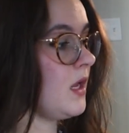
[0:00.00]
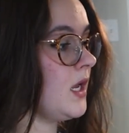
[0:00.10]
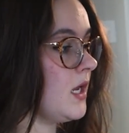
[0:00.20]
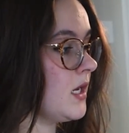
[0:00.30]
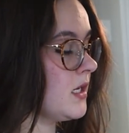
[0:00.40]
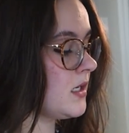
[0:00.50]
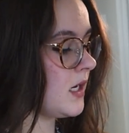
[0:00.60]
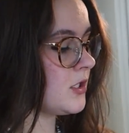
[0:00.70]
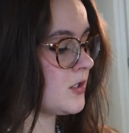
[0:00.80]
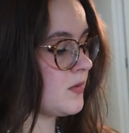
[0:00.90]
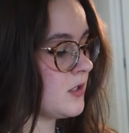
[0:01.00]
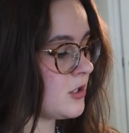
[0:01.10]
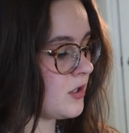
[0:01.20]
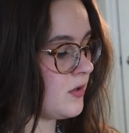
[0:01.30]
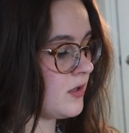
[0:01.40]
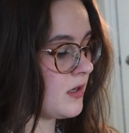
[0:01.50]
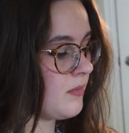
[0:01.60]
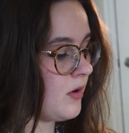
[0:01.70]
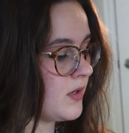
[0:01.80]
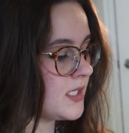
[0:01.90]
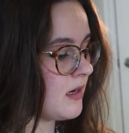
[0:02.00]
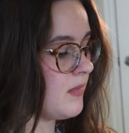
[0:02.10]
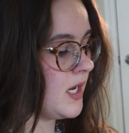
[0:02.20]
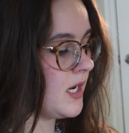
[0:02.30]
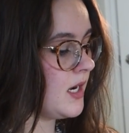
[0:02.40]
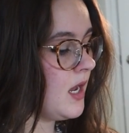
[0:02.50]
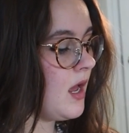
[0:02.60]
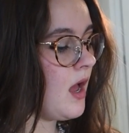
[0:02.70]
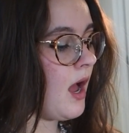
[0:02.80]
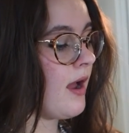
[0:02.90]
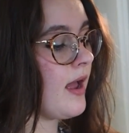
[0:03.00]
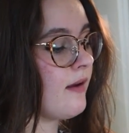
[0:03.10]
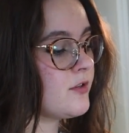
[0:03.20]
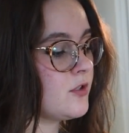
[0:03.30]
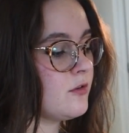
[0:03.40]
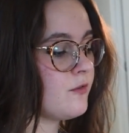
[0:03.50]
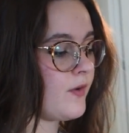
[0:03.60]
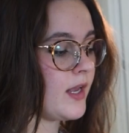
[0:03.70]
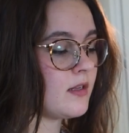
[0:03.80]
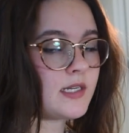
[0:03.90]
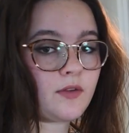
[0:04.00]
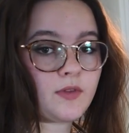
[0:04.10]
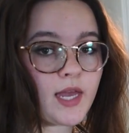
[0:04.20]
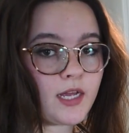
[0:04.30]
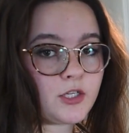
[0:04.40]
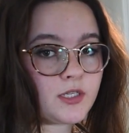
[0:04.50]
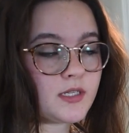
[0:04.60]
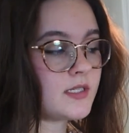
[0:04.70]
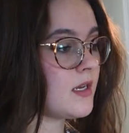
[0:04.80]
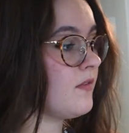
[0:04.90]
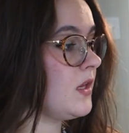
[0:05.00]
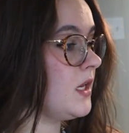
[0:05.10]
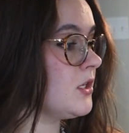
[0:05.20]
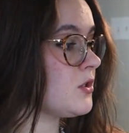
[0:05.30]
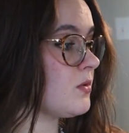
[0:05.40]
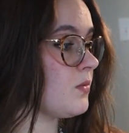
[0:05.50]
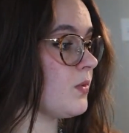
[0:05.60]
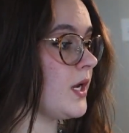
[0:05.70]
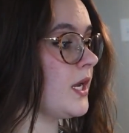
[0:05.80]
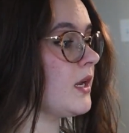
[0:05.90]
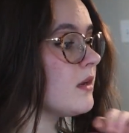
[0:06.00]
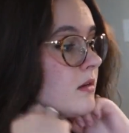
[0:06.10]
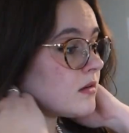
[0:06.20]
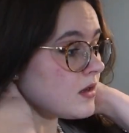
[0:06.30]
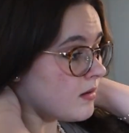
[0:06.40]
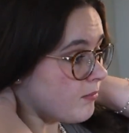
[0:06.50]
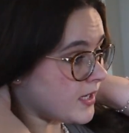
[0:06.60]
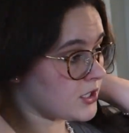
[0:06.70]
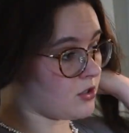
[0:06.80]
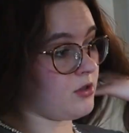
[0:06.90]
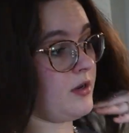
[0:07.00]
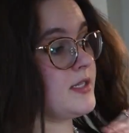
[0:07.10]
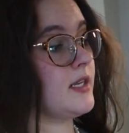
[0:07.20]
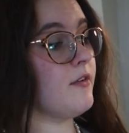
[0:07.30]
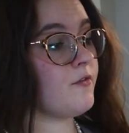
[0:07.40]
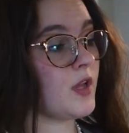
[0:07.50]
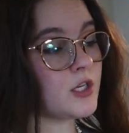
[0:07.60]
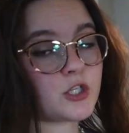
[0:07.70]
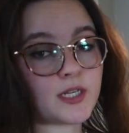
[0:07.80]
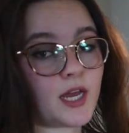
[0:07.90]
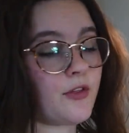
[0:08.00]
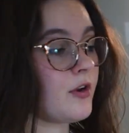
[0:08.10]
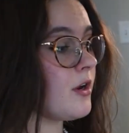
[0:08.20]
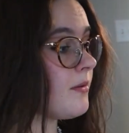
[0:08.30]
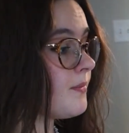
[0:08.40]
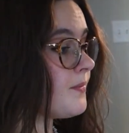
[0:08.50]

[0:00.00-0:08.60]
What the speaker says: And I just wanted to show you the components I made. I have to file down the edges of each ring, make sure they sit flush together,